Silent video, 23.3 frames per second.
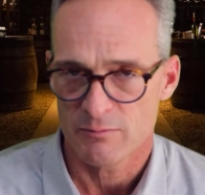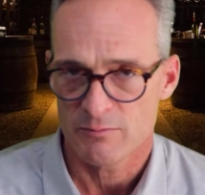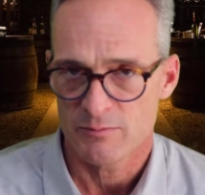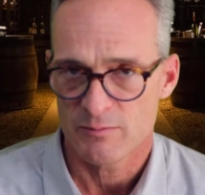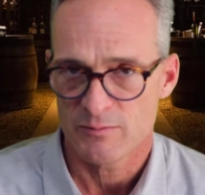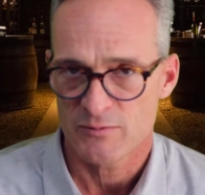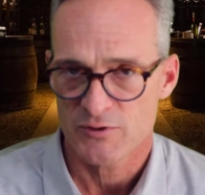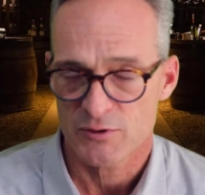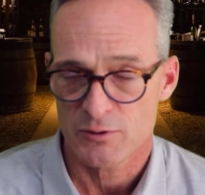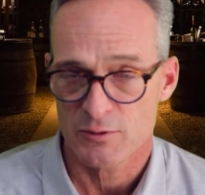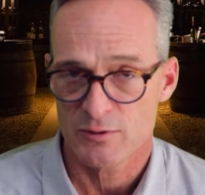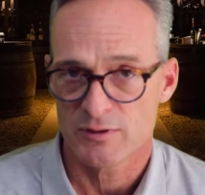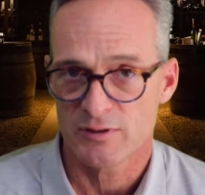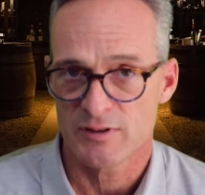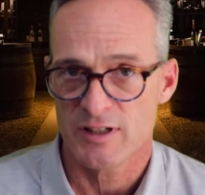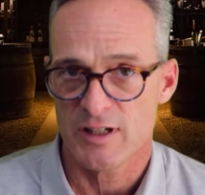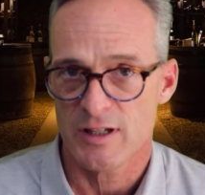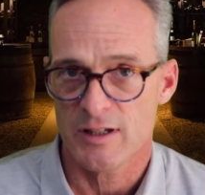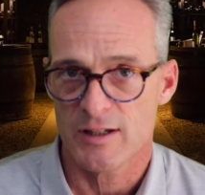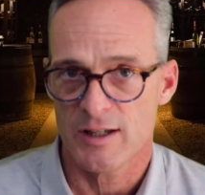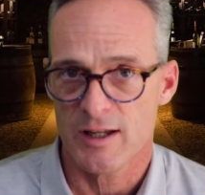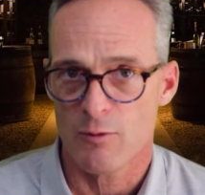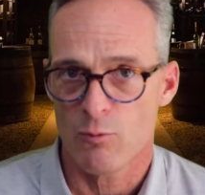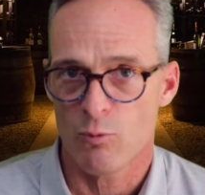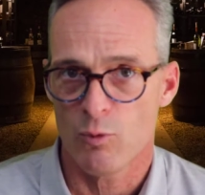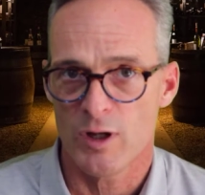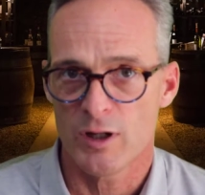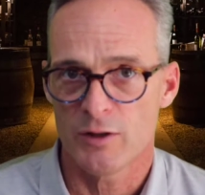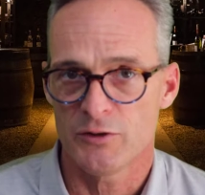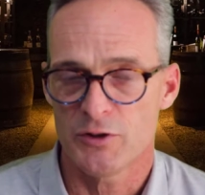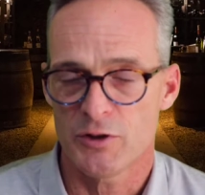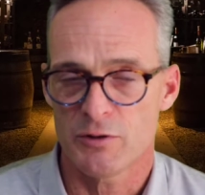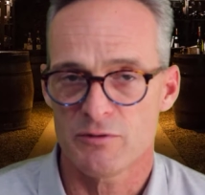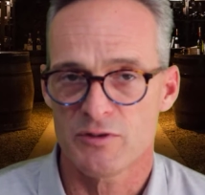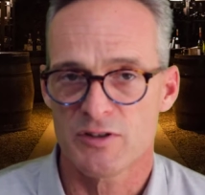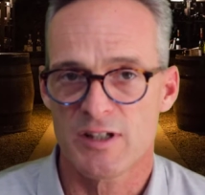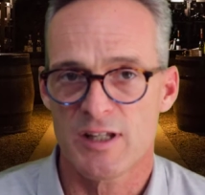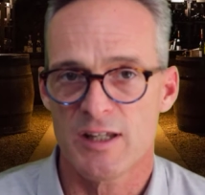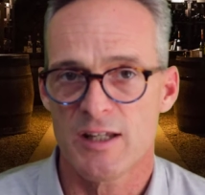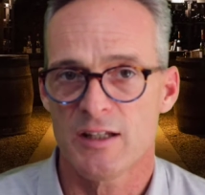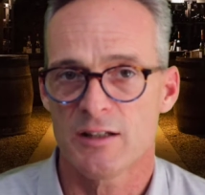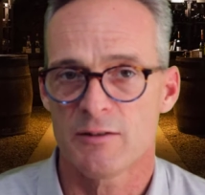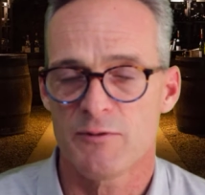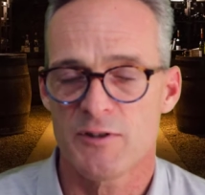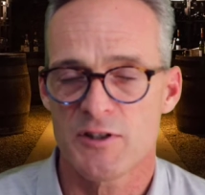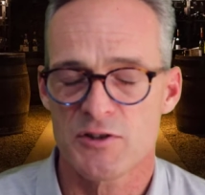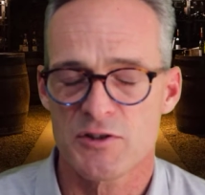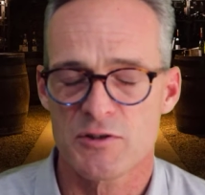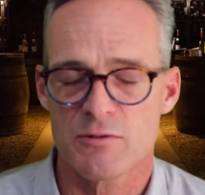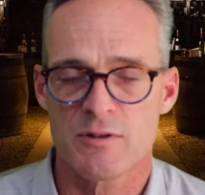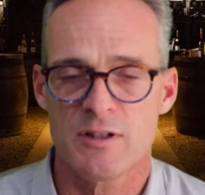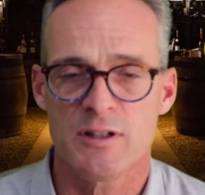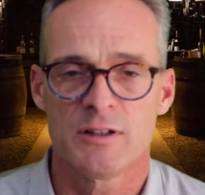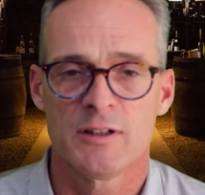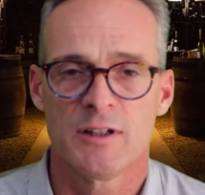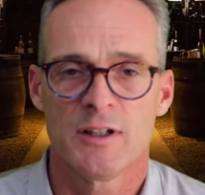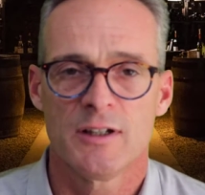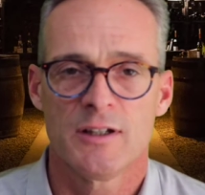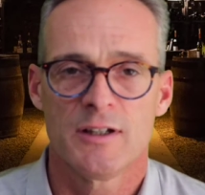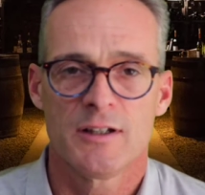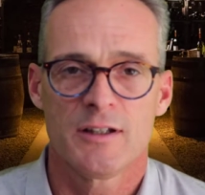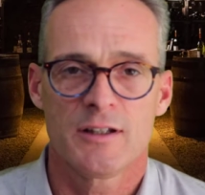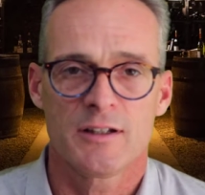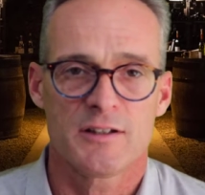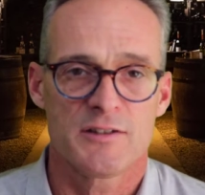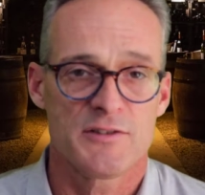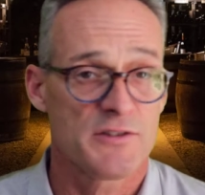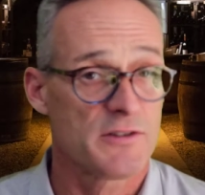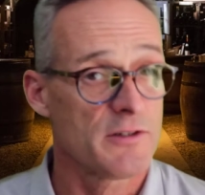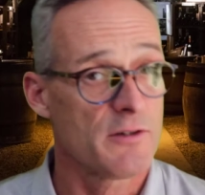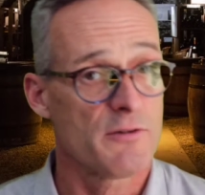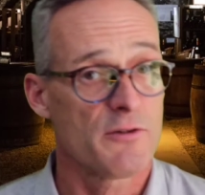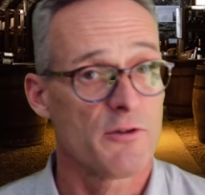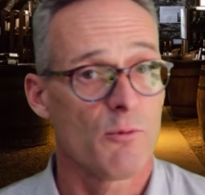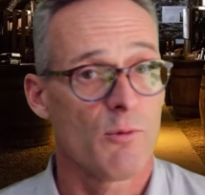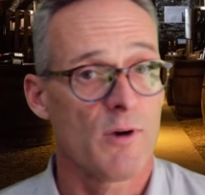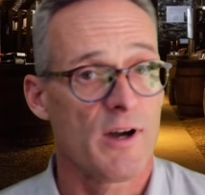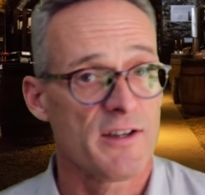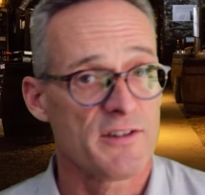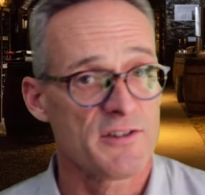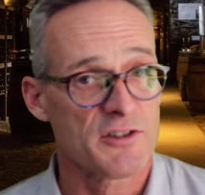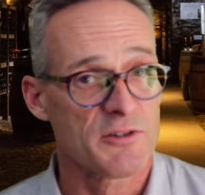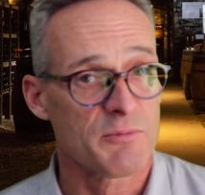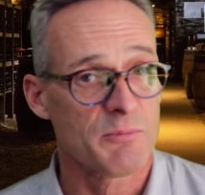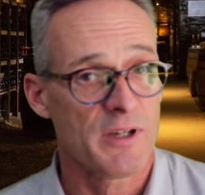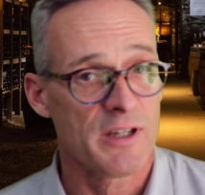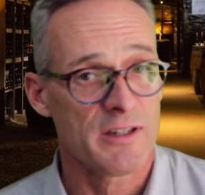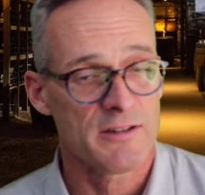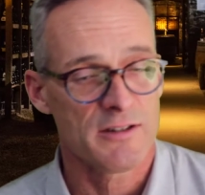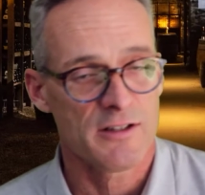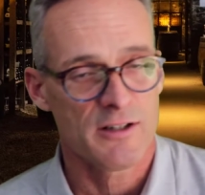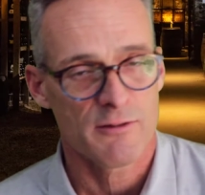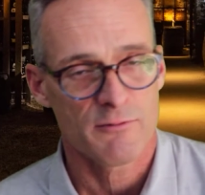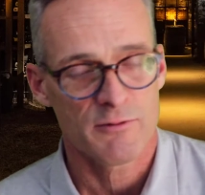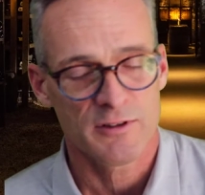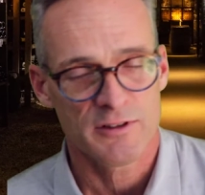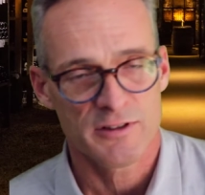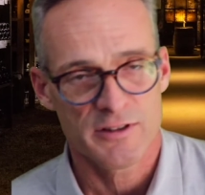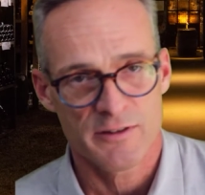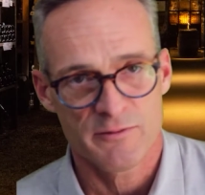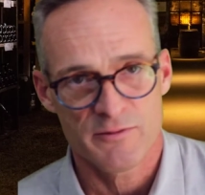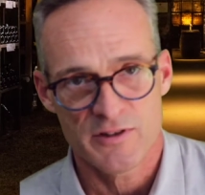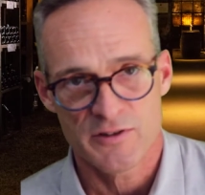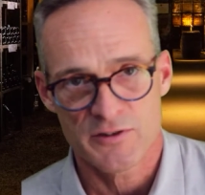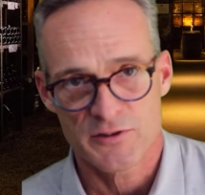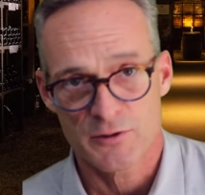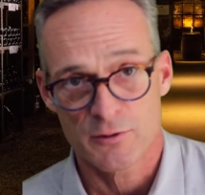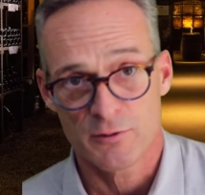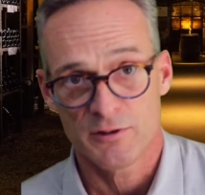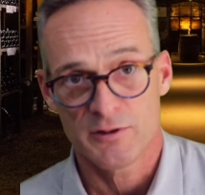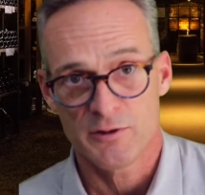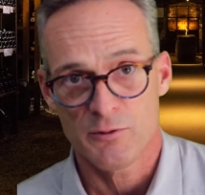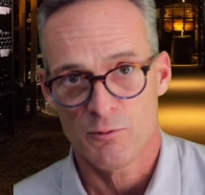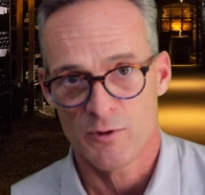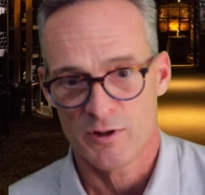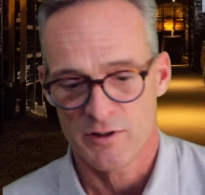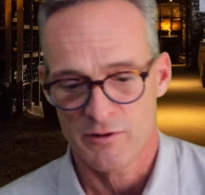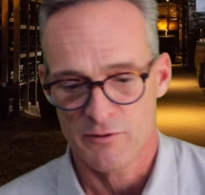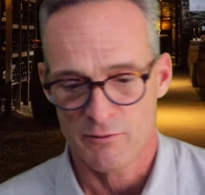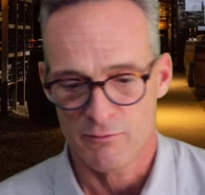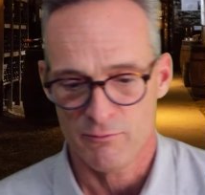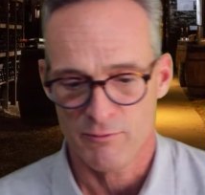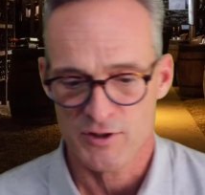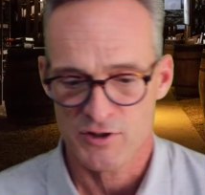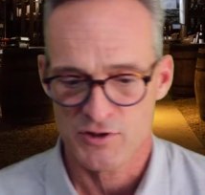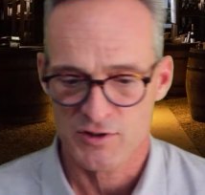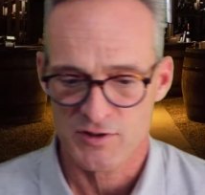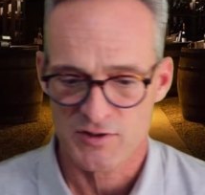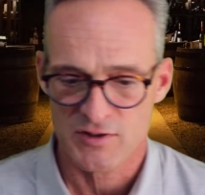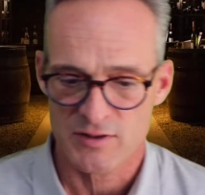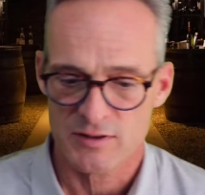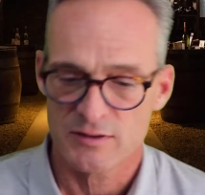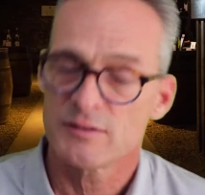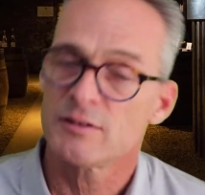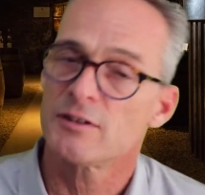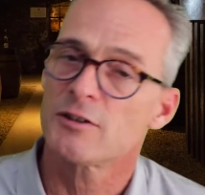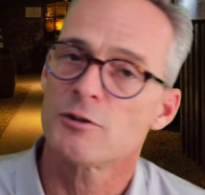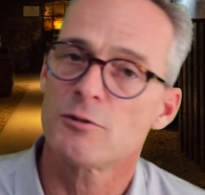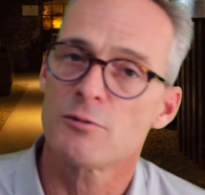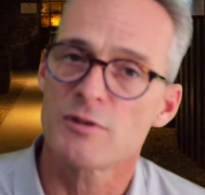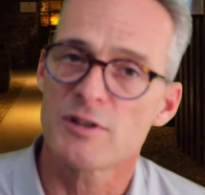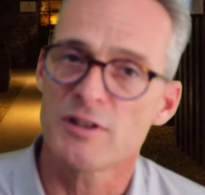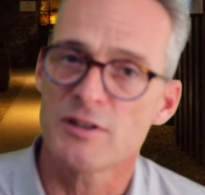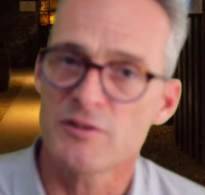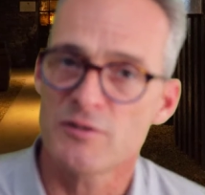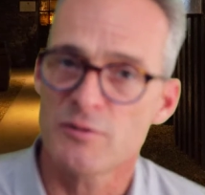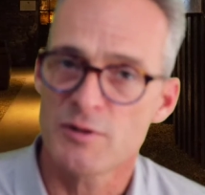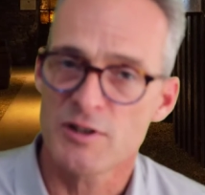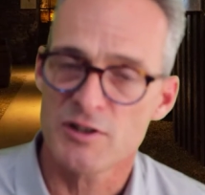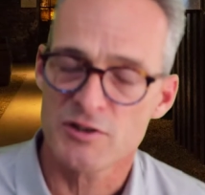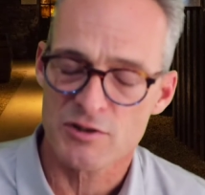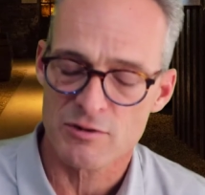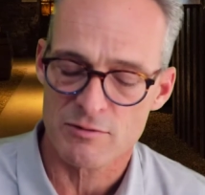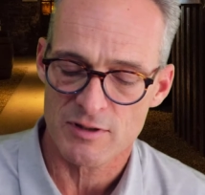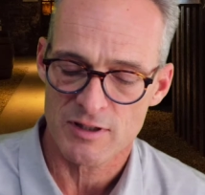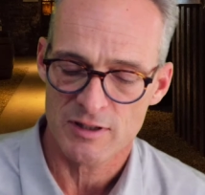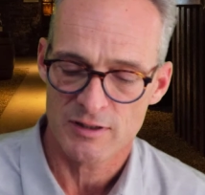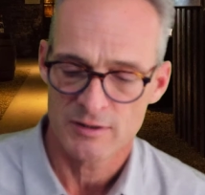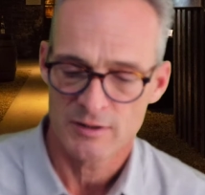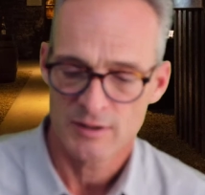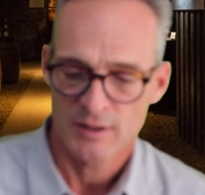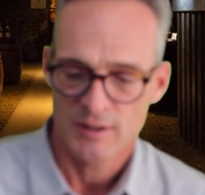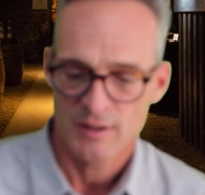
Certainly a well-known king of history, considered the wisest man that ever lived, and certainly one of the richest according to history.